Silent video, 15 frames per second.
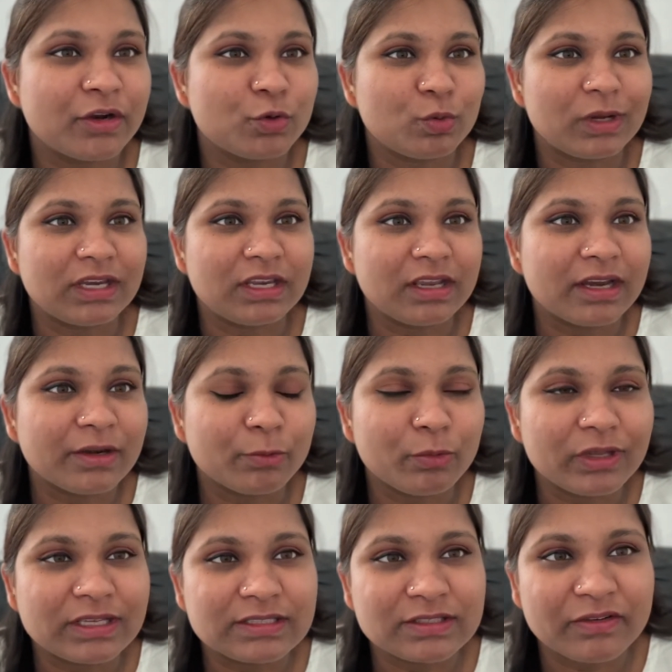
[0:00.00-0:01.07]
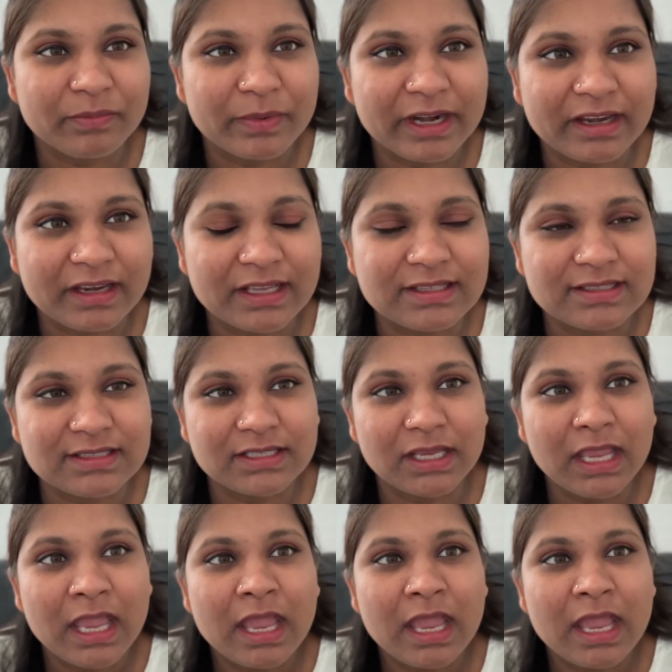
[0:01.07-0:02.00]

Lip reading: 28 weeks of pregnancy,